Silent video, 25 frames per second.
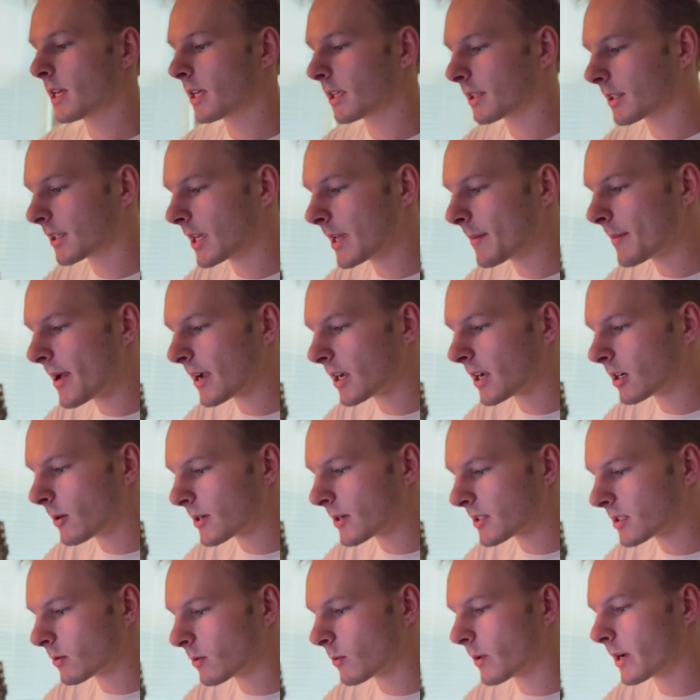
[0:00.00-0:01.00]
Keep
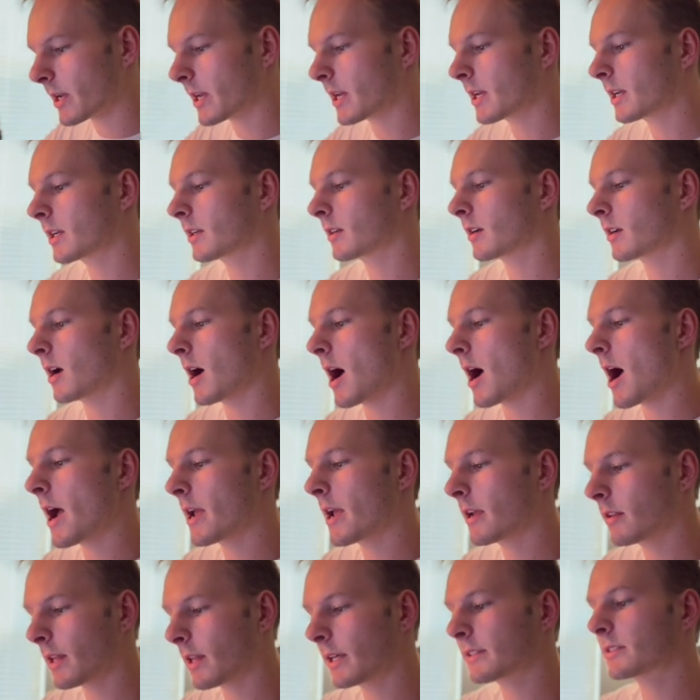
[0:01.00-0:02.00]
macOS awake. I
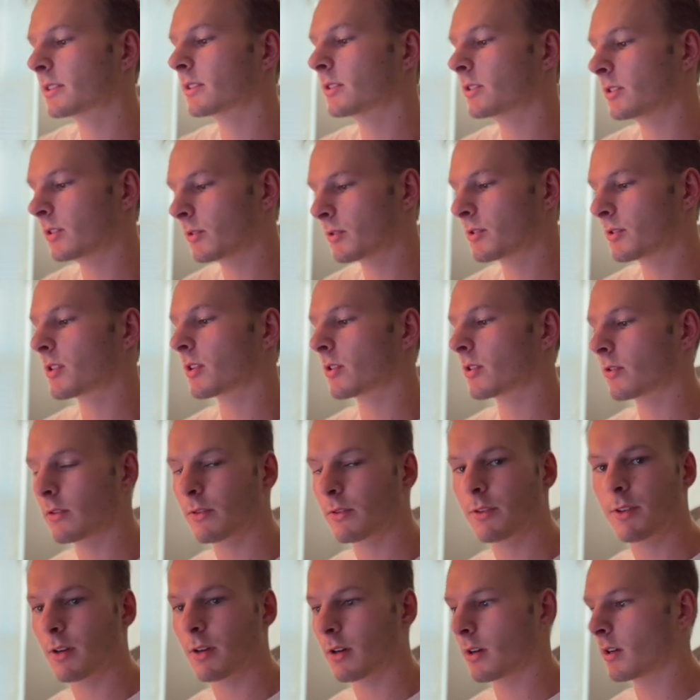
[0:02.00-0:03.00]
like to use
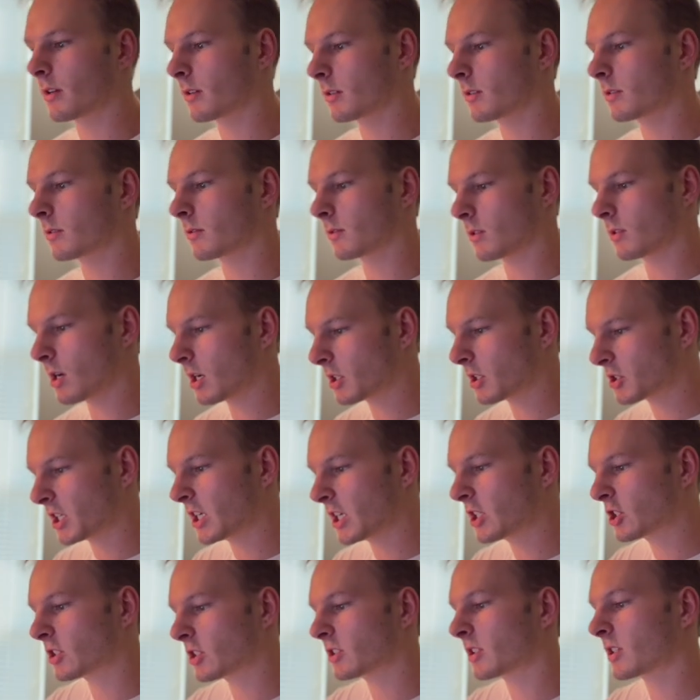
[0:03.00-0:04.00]
the launch
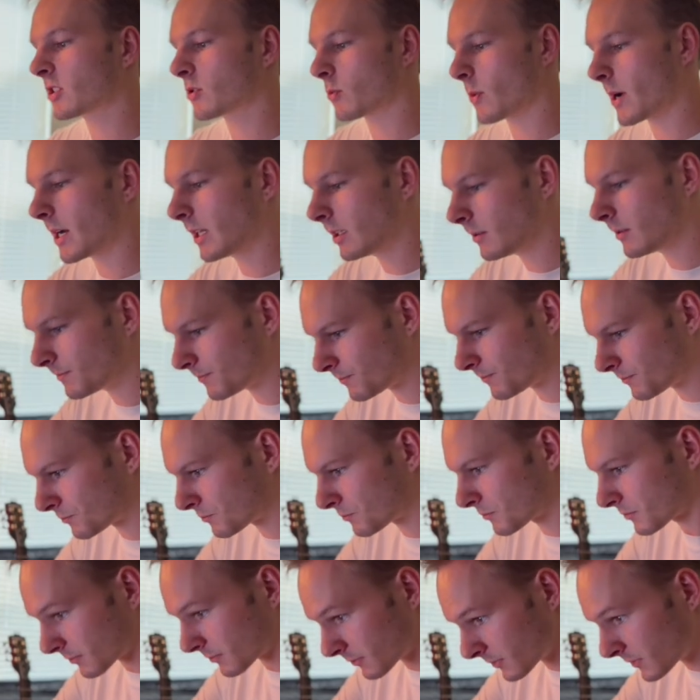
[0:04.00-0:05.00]
agent as well.
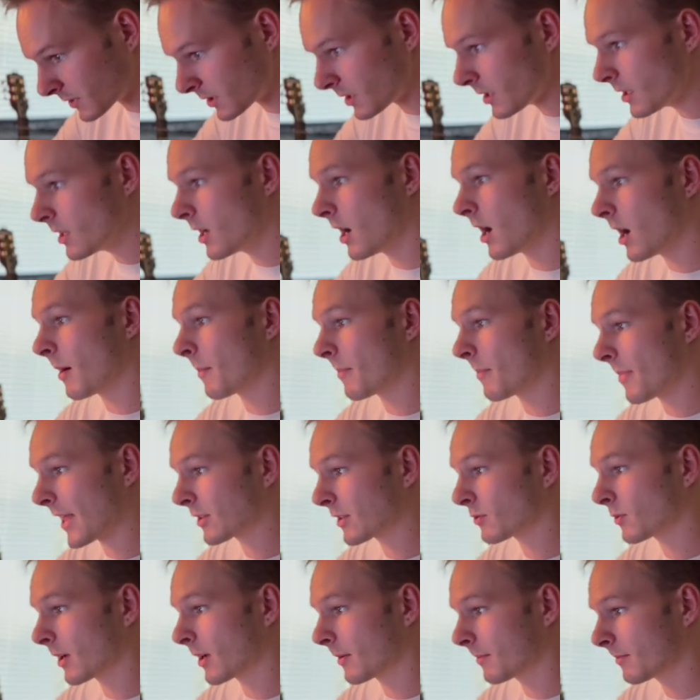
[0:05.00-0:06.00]
That's
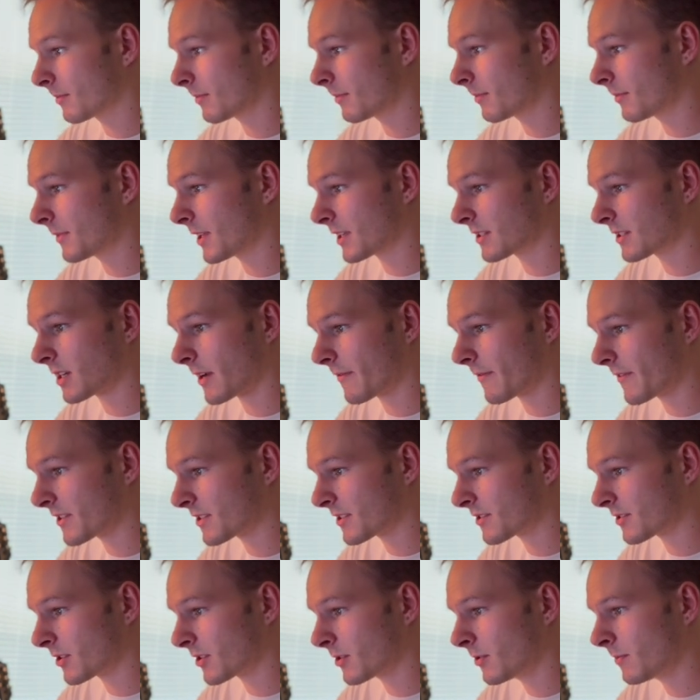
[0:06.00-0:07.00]
what this stuff
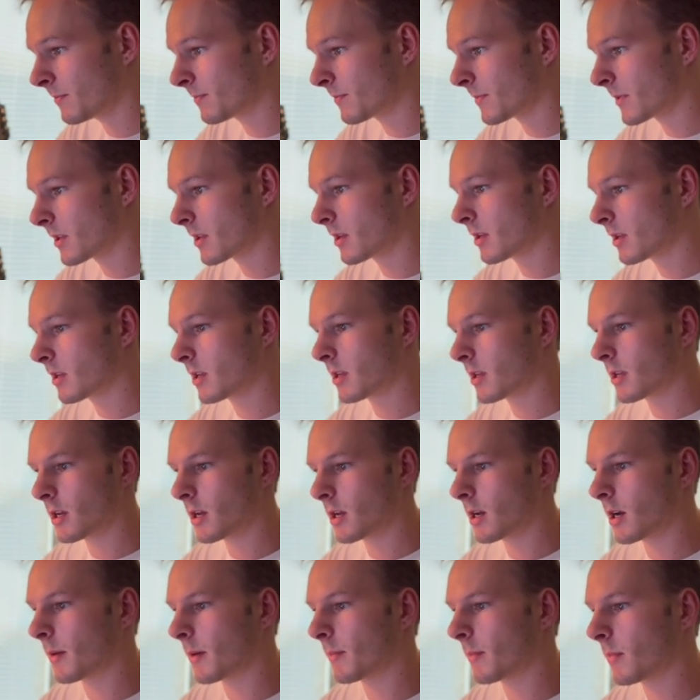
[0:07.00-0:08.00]
is too.
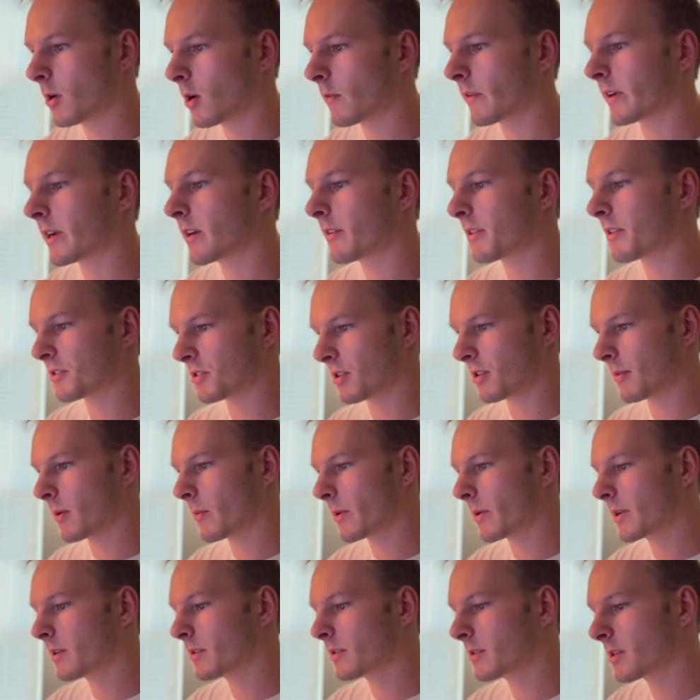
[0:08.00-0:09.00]
Over here, these terminal
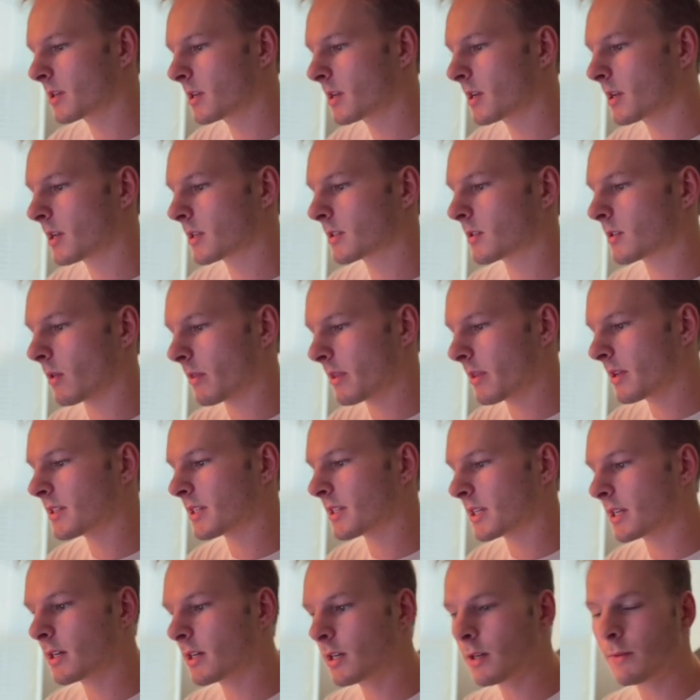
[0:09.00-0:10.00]
windows. So this
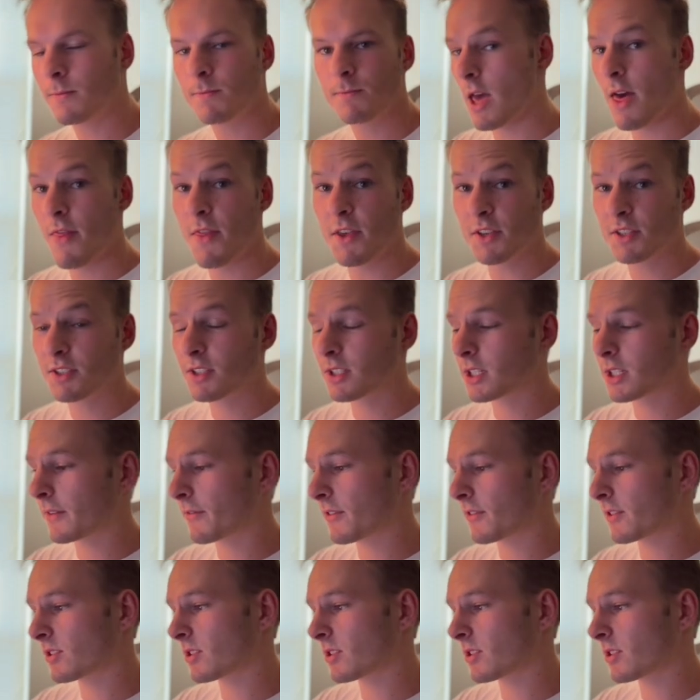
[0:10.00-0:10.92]
is a different